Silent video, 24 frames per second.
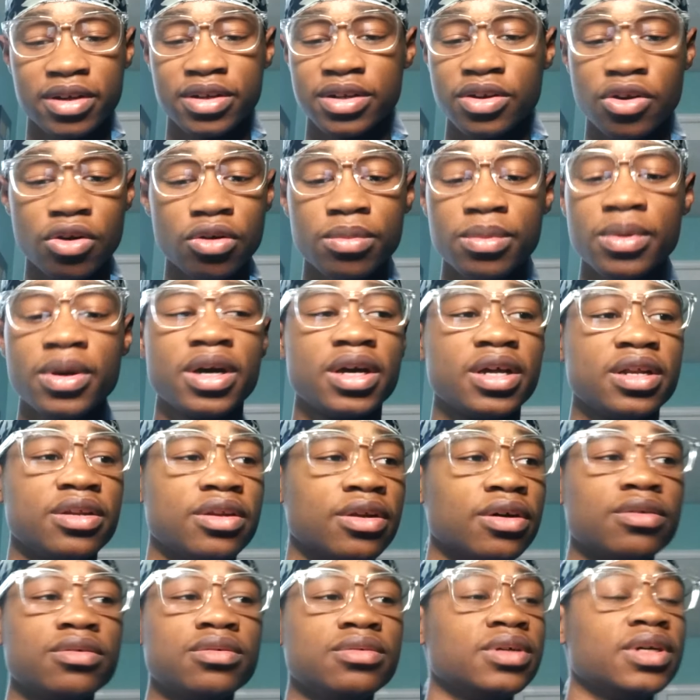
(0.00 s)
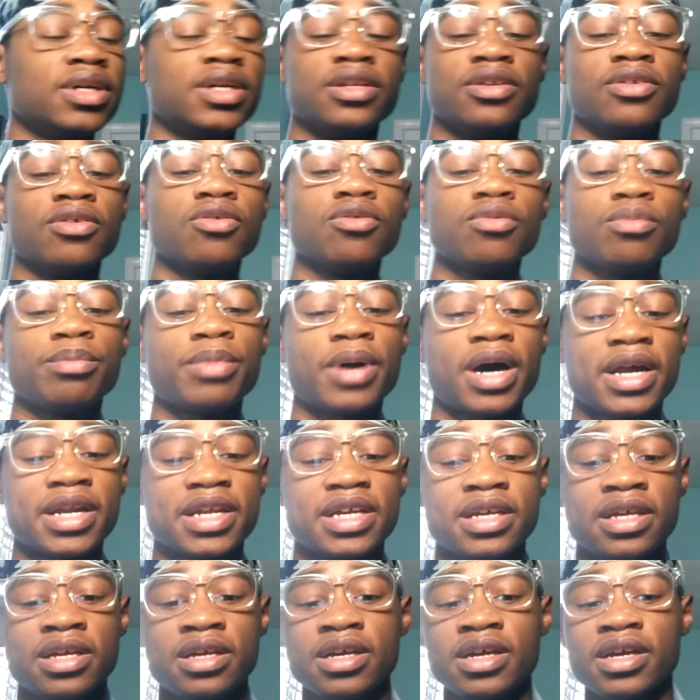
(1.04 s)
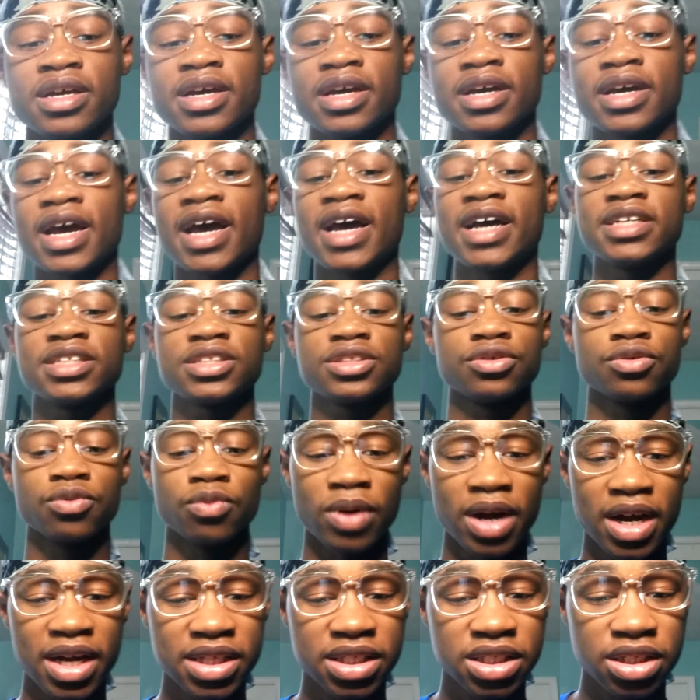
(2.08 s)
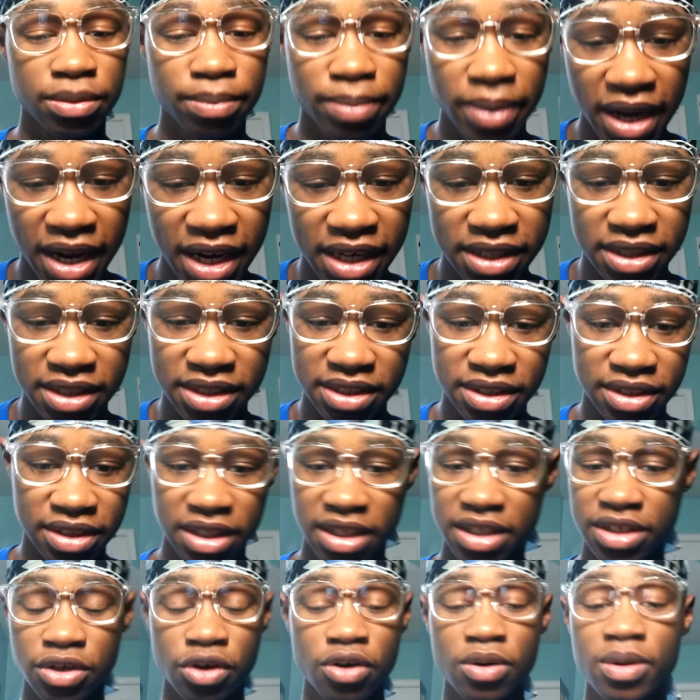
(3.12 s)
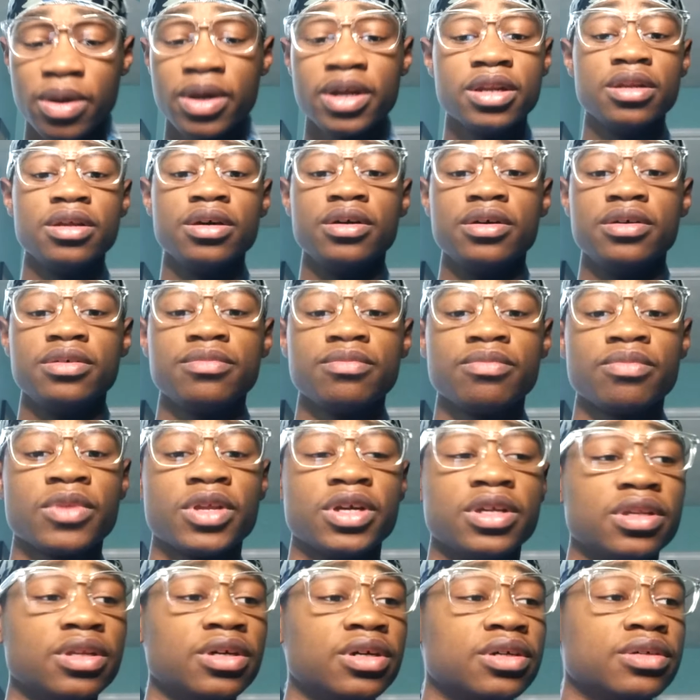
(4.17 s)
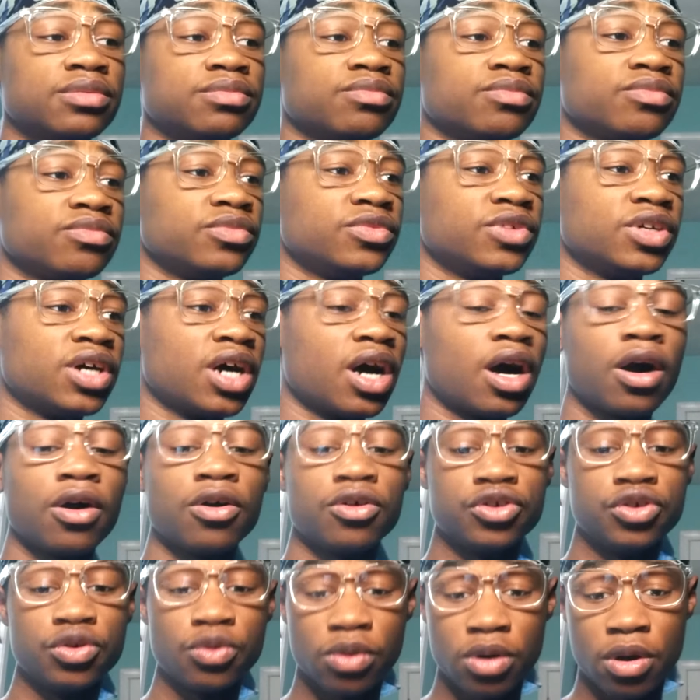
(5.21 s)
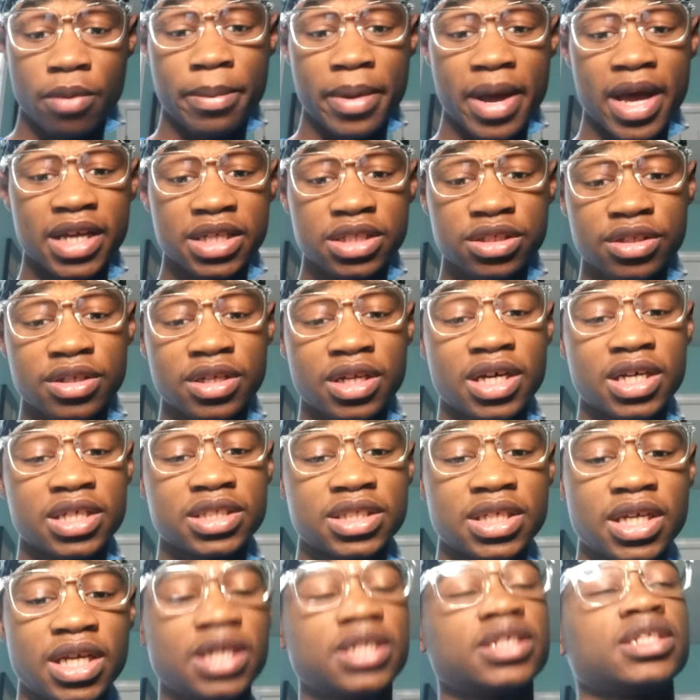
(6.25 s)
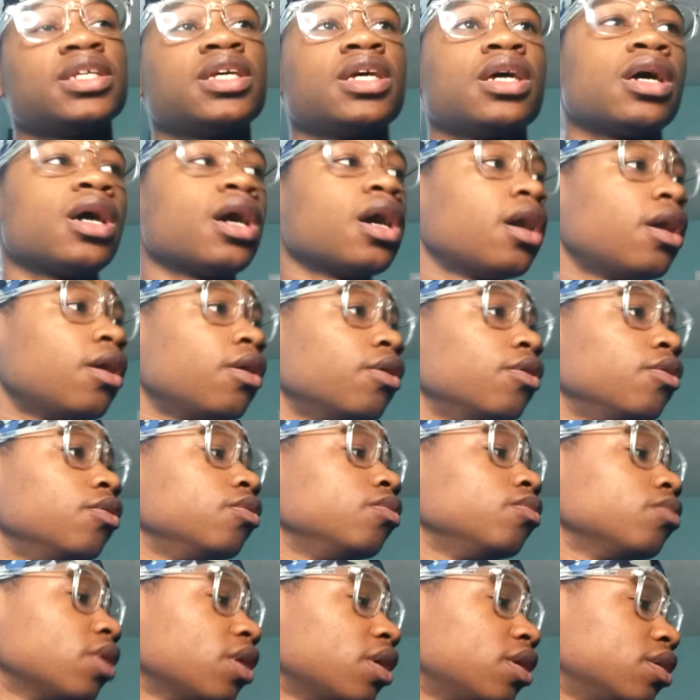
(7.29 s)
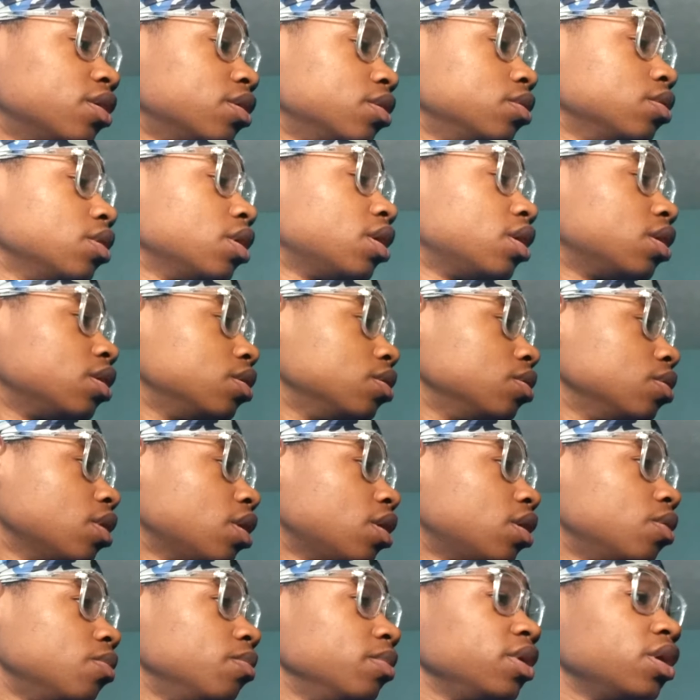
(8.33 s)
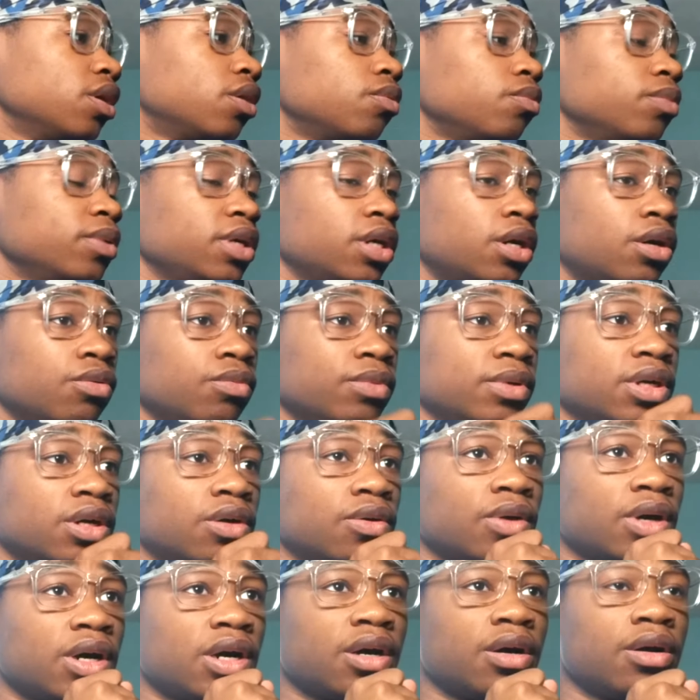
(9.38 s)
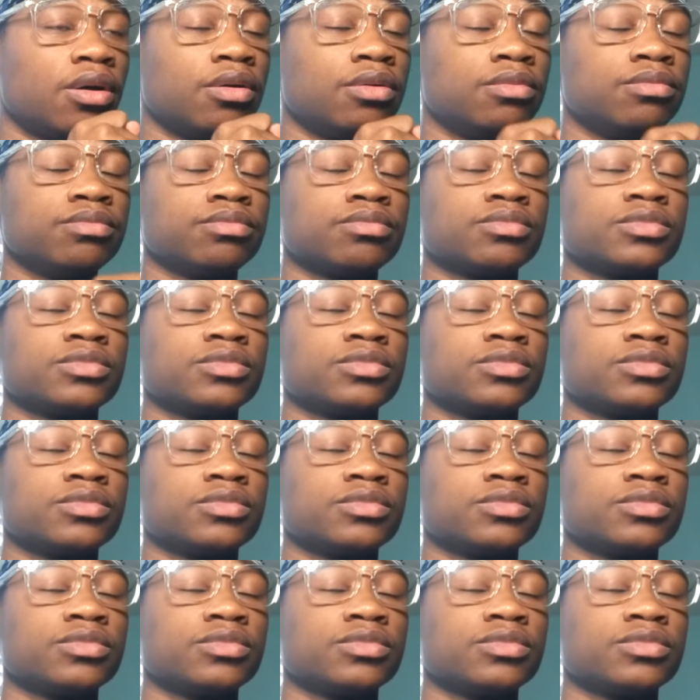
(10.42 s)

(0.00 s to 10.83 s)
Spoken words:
Nobody has the right to bash this nigga. No, look. Oh, you want to bash the Nas X? Oh. We gonna.